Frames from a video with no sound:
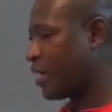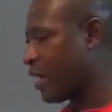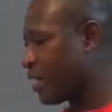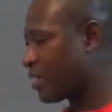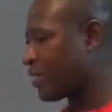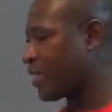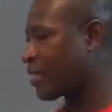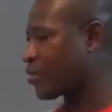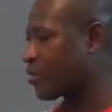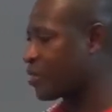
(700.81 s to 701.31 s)

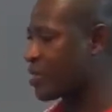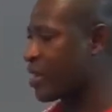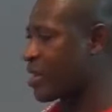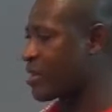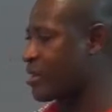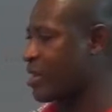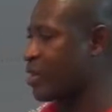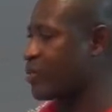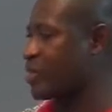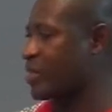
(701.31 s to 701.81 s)
And that was
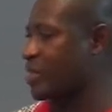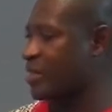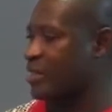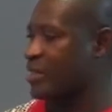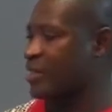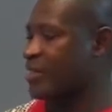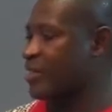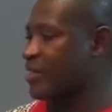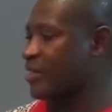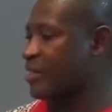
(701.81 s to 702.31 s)
accepted.
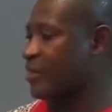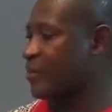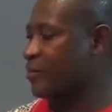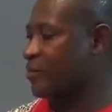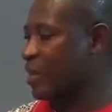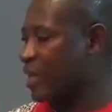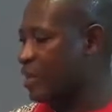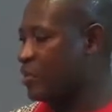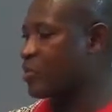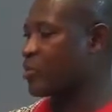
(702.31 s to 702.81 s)

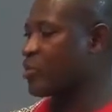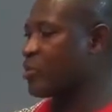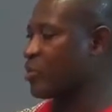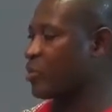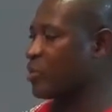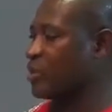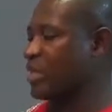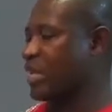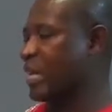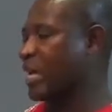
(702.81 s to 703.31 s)
And
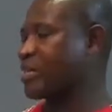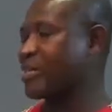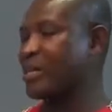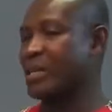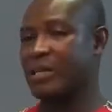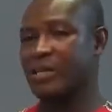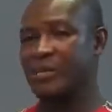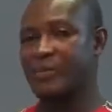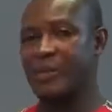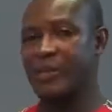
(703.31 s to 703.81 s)
so they are still,
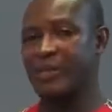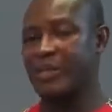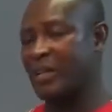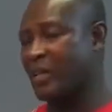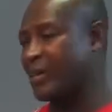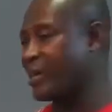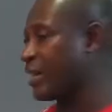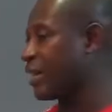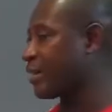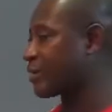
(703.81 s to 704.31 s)
I speak
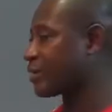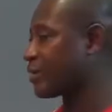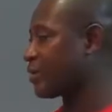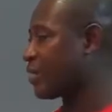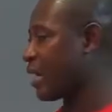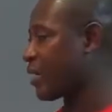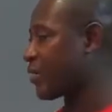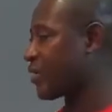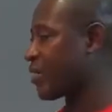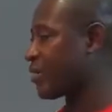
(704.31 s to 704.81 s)
now, they are still
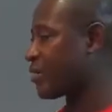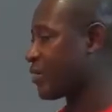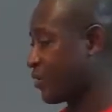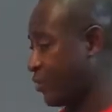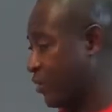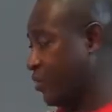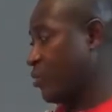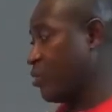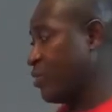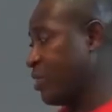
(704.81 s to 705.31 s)
around,
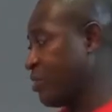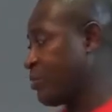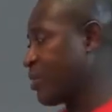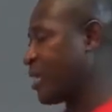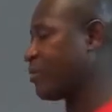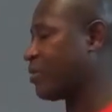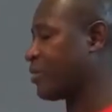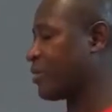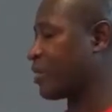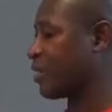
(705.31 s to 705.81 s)
even though they
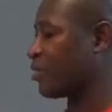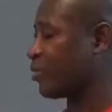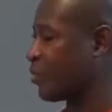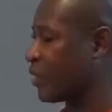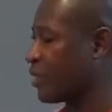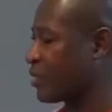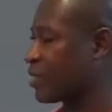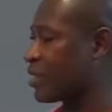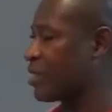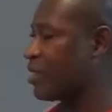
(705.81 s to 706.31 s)
might be
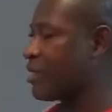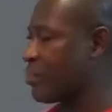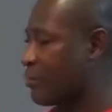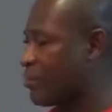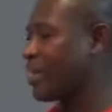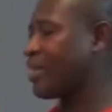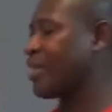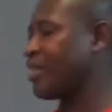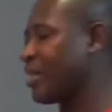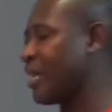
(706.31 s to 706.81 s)
transferred,
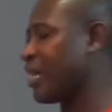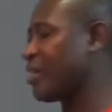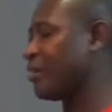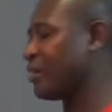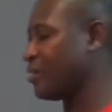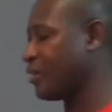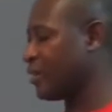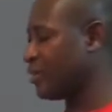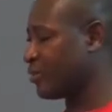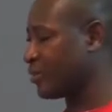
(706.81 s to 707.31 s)
but then at
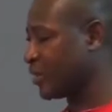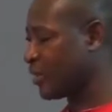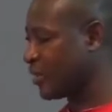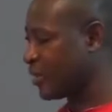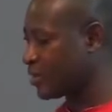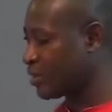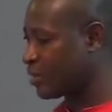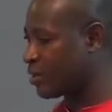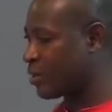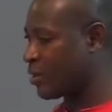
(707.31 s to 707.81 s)
least they've
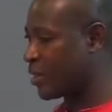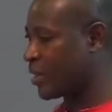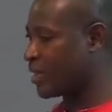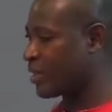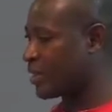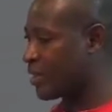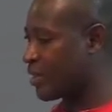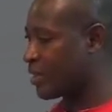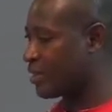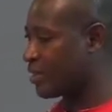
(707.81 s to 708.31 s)
stayed longer
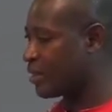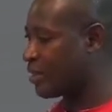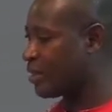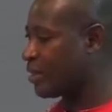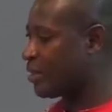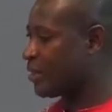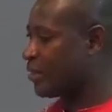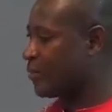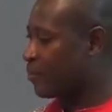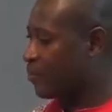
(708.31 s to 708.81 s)
than
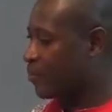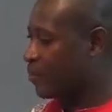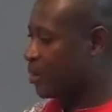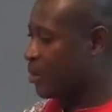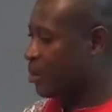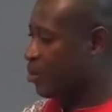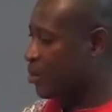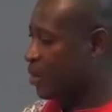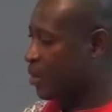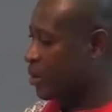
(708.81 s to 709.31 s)

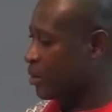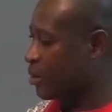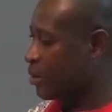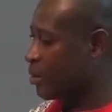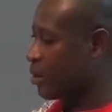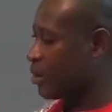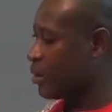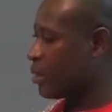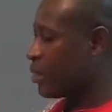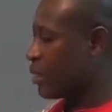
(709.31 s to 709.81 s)
they were
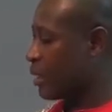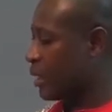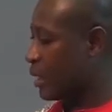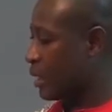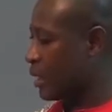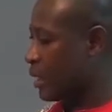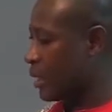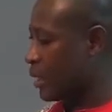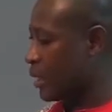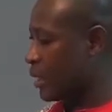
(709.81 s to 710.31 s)

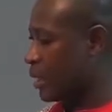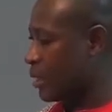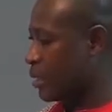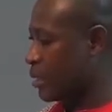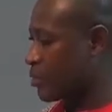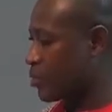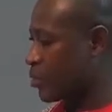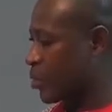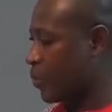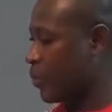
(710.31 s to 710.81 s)

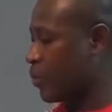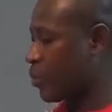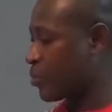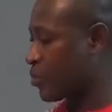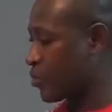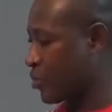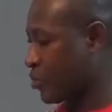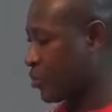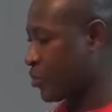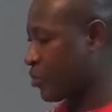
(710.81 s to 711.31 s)

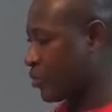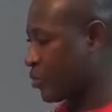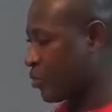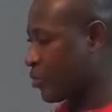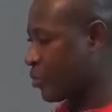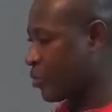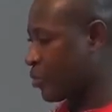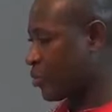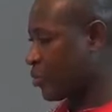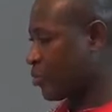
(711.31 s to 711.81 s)
supposed to,
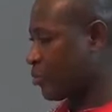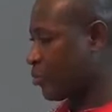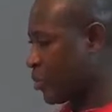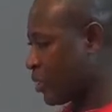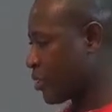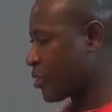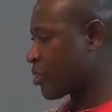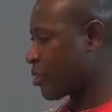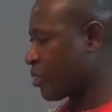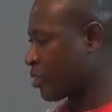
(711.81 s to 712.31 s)

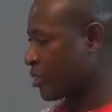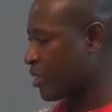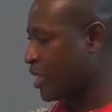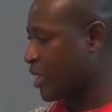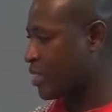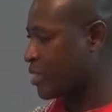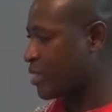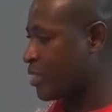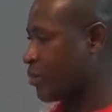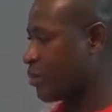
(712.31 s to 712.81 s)
based on
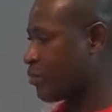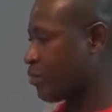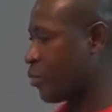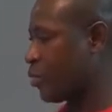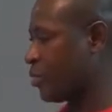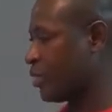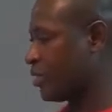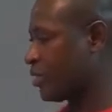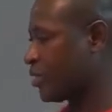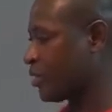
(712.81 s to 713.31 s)
that
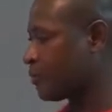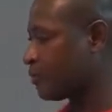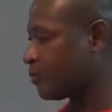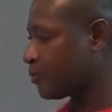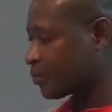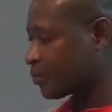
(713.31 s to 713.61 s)
policy.